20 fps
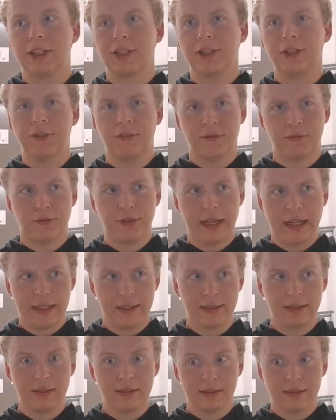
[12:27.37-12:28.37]
good
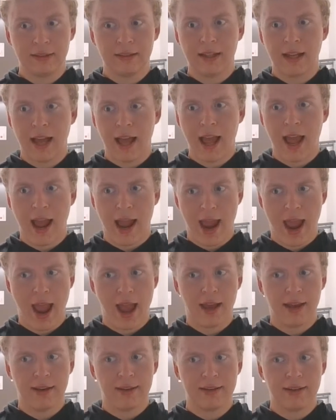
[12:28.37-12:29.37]
friend
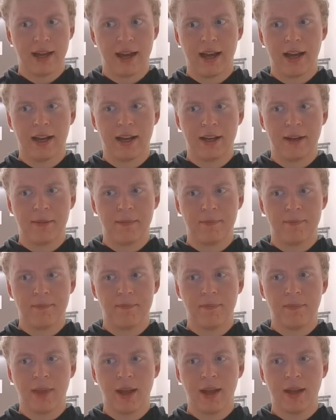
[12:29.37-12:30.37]
and
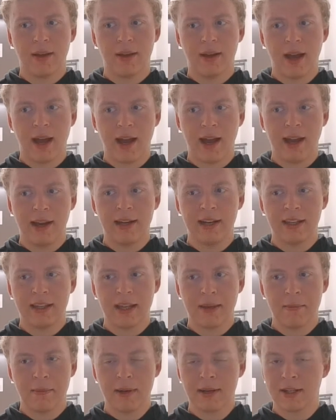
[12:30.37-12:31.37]
hiding
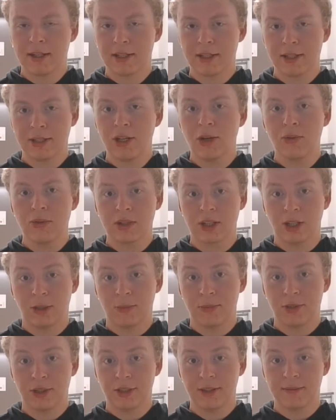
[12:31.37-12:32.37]
them in a snow
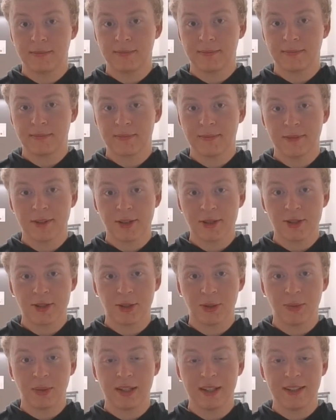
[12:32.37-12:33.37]
sculpture.
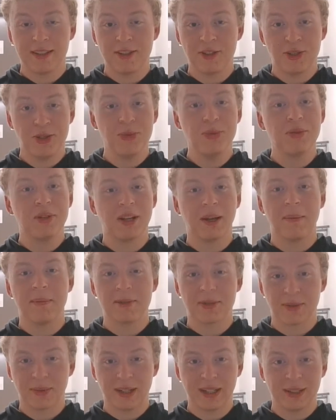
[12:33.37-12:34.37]
So when June
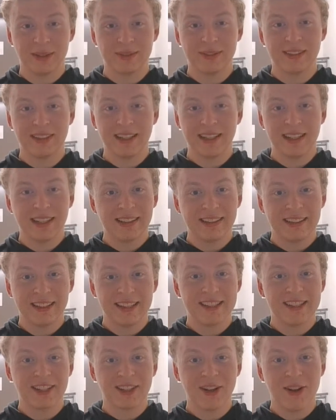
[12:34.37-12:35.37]
comes around,
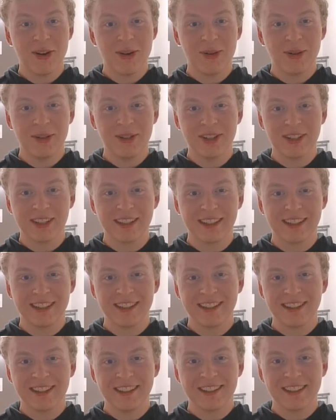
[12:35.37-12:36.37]
it's like, oh, look,
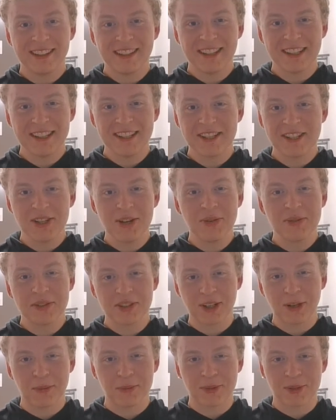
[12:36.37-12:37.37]
the snow
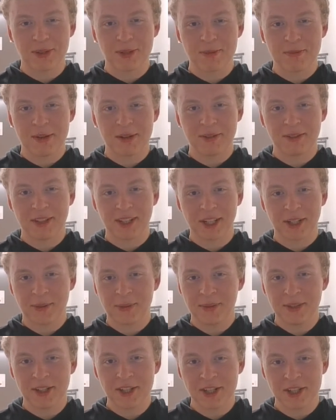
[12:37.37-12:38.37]
sculpture's melting.
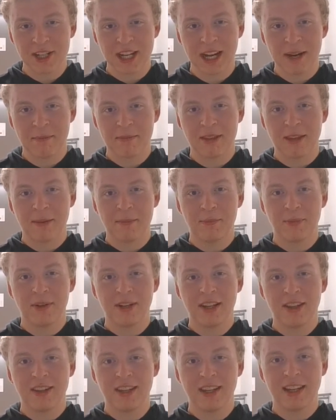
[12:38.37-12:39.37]
What a shame. The
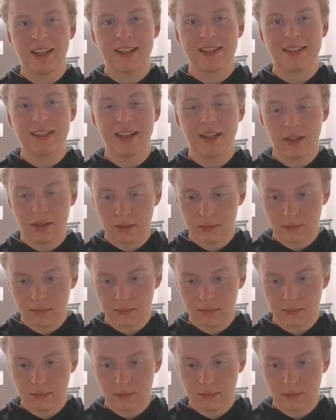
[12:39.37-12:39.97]
pretty thing is a